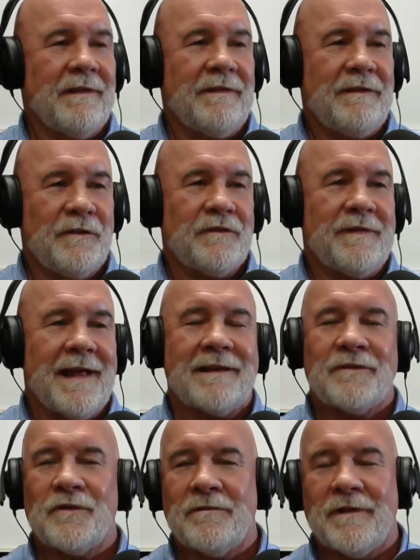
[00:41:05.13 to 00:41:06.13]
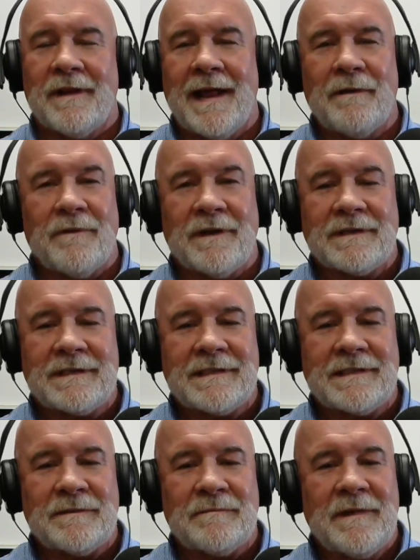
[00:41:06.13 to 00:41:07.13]
on using that sort of a light rail
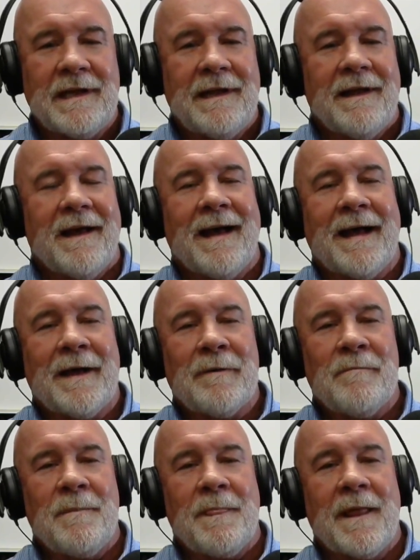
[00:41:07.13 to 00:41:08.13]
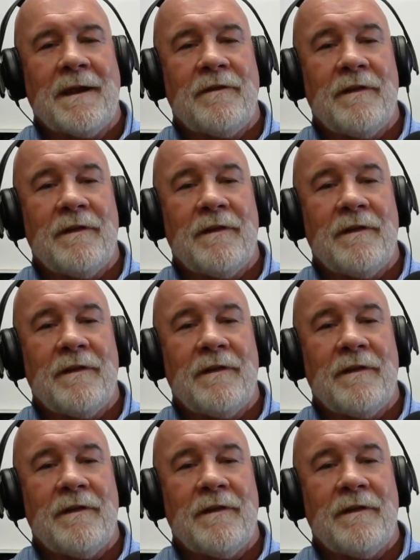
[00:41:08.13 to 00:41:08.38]
system um,